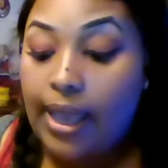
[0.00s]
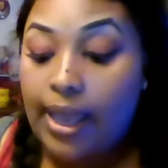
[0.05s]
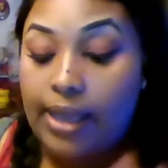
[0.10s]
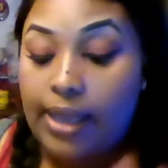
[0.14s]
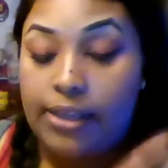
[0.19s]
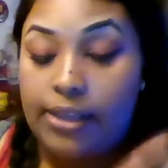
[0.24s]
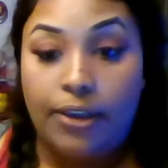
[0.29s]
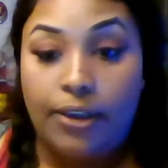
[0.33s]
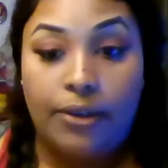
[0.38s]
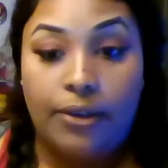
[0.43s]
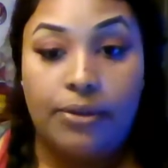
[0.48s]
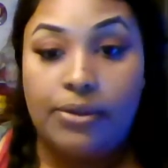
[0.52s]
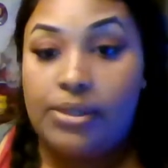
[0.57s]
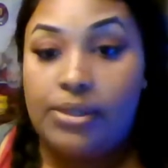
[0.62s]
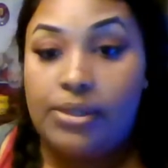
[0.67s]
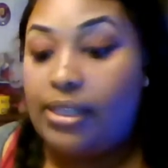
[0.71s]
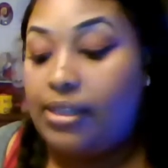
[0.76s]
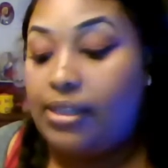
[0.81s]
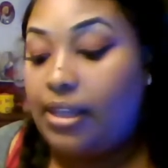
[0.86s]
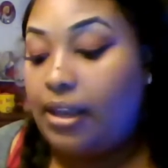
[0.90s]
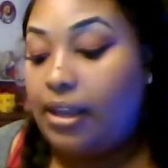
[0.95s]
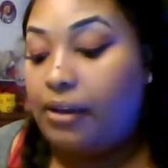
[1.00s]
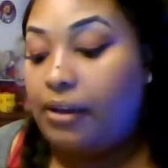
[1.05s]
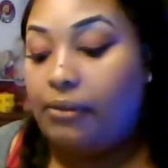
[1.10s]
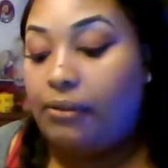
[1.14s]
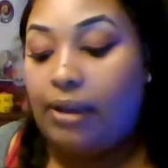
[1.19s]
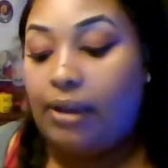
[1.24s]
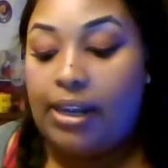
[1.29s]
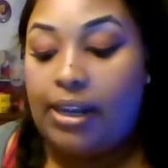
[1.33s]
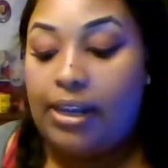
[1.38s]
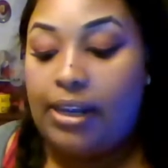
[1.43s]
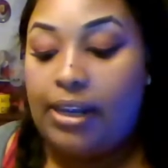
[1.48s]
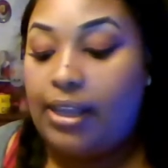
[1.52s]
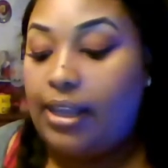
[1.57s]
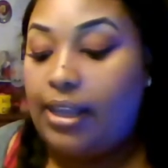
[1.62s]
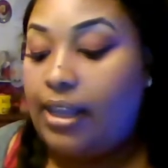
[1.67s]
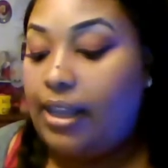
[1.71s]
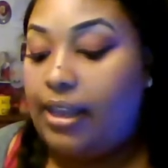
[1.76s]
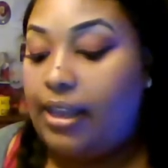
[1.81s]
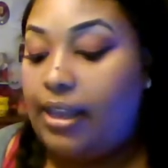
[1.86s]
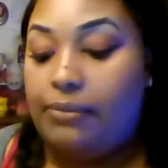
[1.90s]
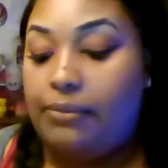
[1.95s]
I used it, decorated
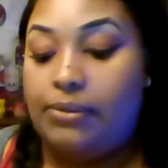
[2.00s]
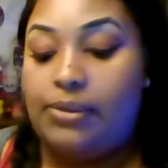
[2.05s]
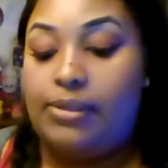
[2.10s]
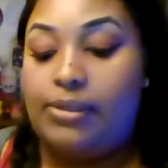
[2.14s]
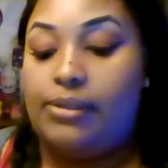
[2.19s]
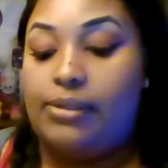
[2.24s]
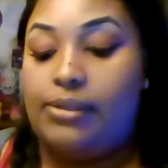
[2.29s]
it. It was